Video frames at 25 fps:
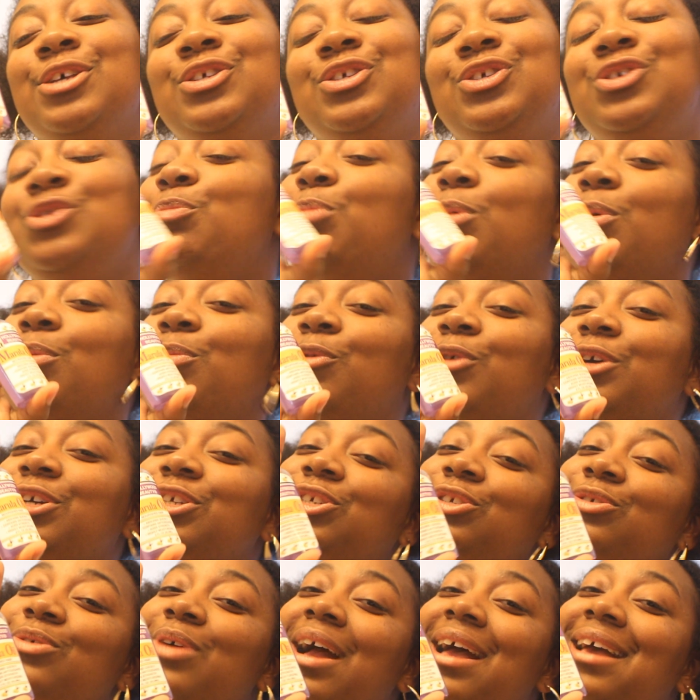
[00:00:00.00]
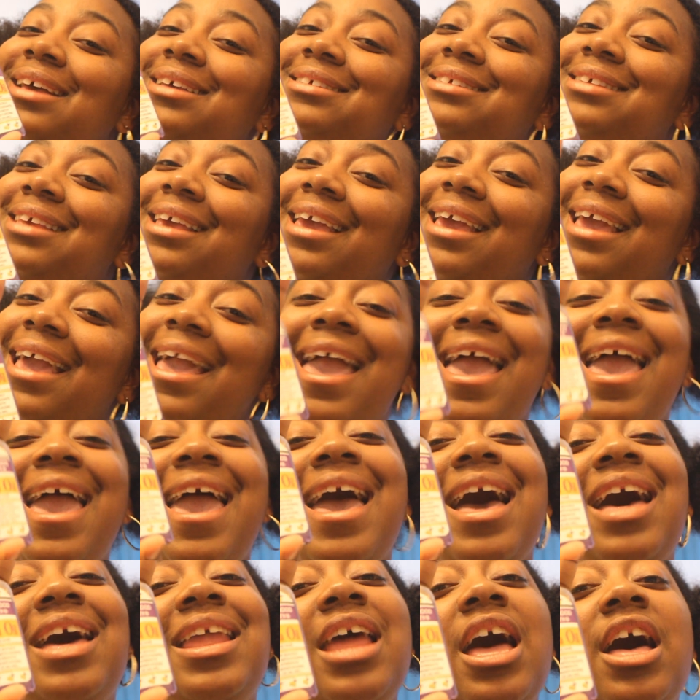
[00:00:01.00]
super moisturizing
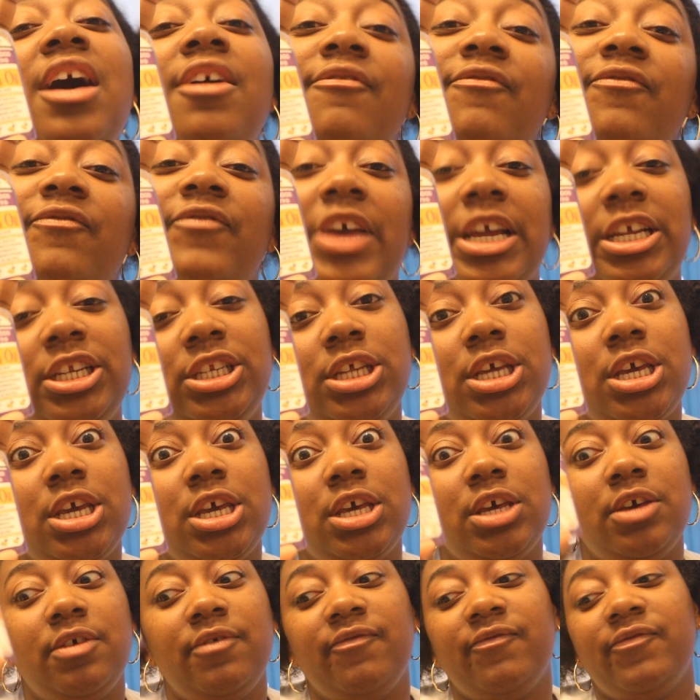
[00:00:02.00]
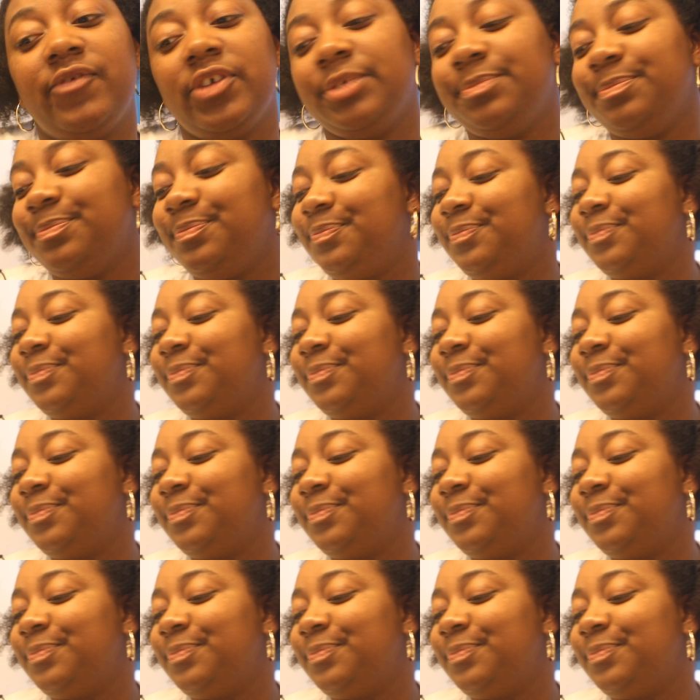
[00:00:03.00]
and effective.